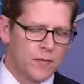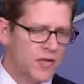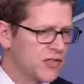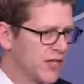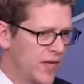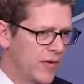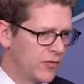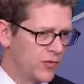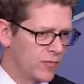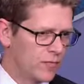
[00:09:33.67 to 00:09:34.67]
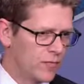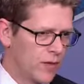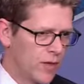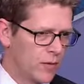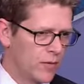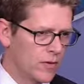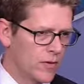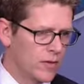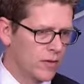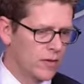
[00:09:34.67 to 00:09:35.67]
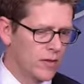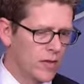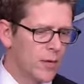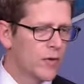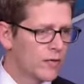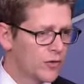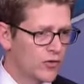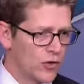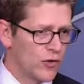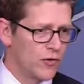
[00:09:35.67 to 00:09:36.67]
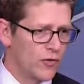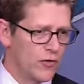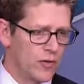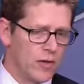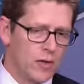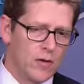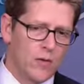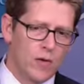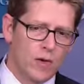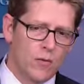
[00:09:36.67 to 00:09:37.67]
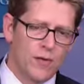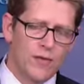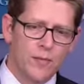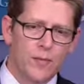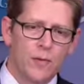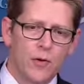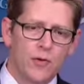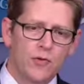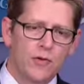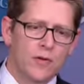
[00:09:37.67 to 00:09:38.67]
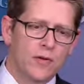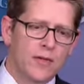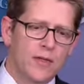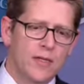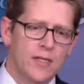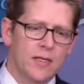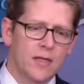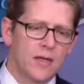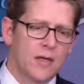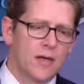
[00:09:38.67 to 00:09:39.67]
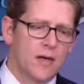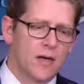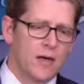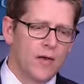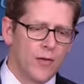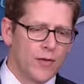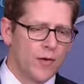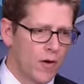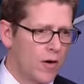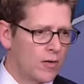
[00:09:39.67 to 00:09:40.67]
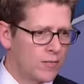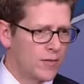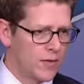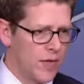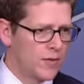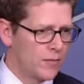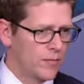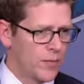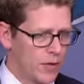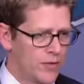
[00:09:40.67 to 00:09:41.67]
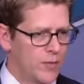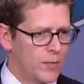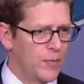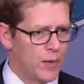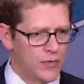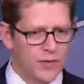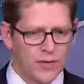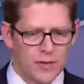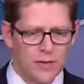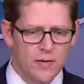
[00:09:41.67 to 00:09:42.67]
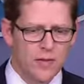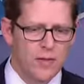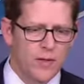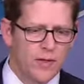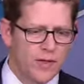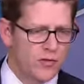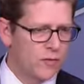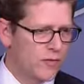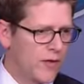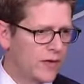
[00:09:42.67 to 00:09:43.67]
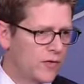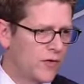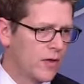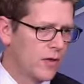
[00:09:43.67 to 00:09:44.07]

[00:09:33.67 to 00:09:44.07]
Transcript: President has, a number of concerns with the proposal. Although there are other parts of the proposal that, he thinks reflects